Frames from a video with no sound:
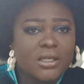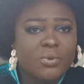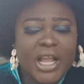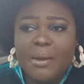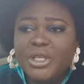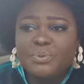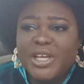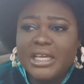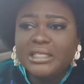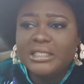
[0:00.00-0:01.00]
We can't be
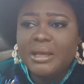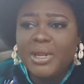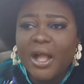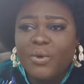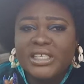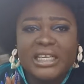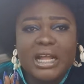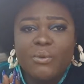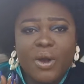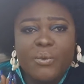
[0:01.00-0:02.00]
speaking the same language and
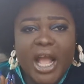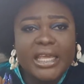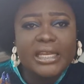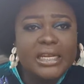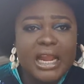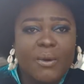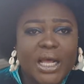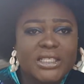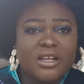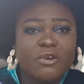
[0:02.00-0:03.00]
we are killing
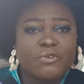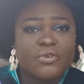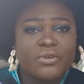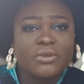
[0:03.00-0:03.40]
ourselves.